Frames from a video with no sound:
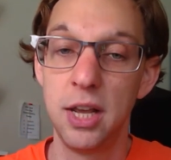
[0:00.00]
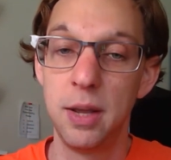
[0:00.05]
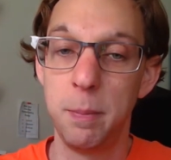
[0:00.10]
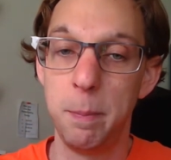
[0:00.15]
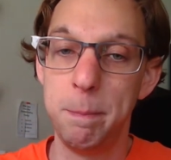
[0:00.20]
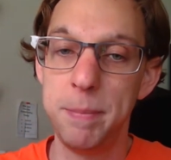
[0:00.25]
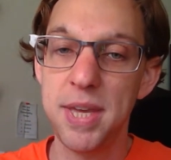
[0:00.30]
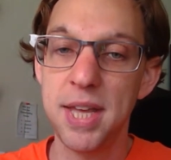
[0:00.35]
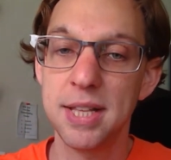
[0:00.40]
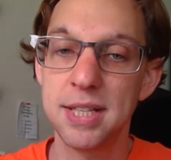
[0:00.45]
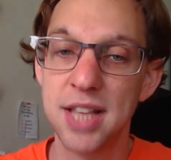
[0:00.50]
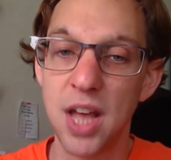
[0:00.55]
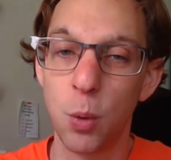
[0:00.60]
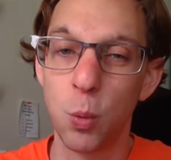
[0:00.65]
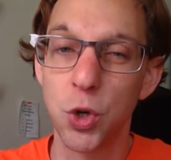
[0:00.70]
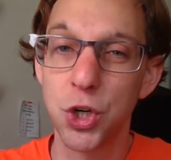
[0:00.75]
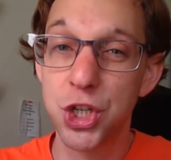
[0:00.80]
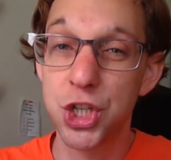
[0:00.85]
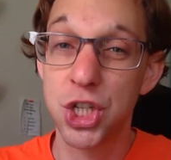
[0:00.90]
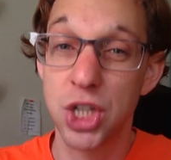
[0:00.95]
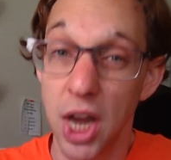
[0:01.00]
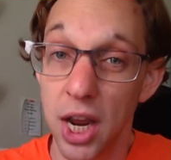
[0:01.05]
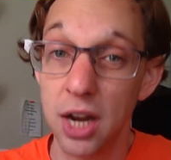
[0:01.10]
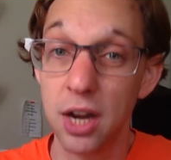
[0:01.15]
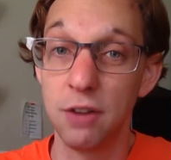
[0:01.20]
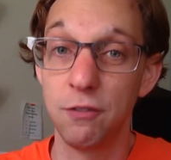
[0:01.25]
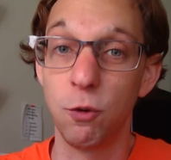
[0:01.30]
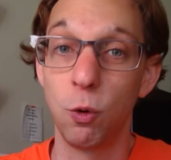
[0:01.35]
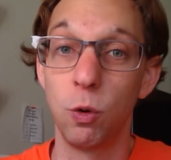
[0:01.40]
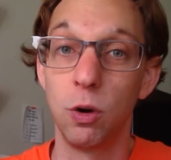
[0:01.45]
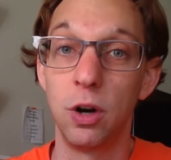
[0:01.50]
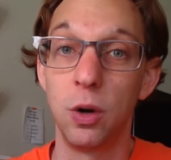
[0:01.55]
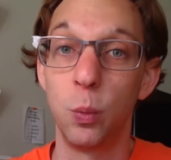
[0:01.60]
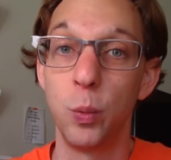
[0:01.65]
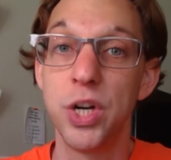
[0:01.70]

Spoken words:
means that we're standing for it.